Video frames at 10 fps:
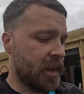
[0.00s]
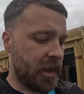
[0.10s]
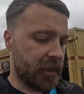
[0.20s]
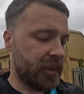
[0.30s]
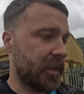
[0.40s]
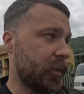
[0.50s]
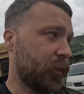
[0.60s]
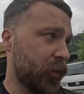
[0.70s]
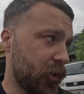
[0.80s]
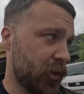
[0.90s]
And this is our
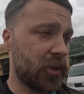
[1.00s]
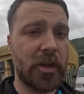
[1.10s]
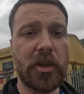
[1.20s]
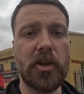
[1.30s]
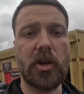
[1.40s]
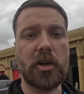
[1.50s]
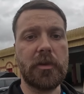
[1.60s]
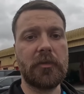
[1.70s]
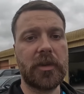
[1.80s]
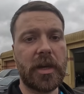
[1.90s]
first look
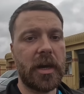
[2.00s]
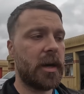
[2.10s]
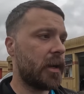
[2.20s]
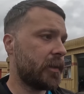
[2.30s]
around the car.